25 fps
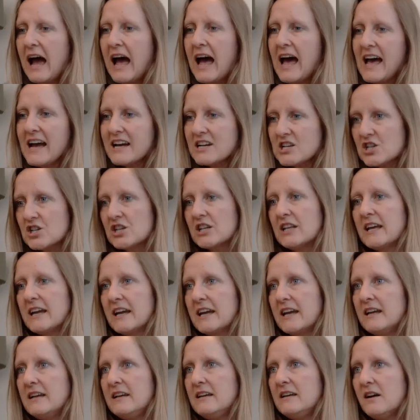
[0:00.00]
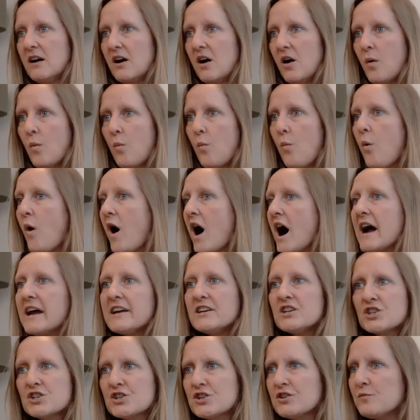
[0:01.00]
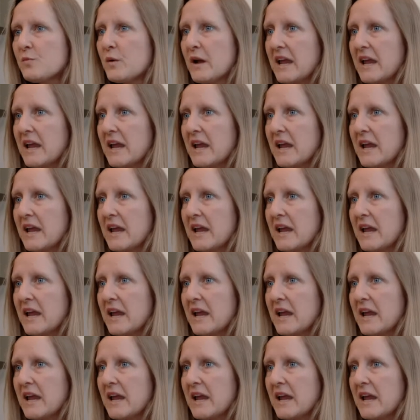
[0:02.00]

actually, why should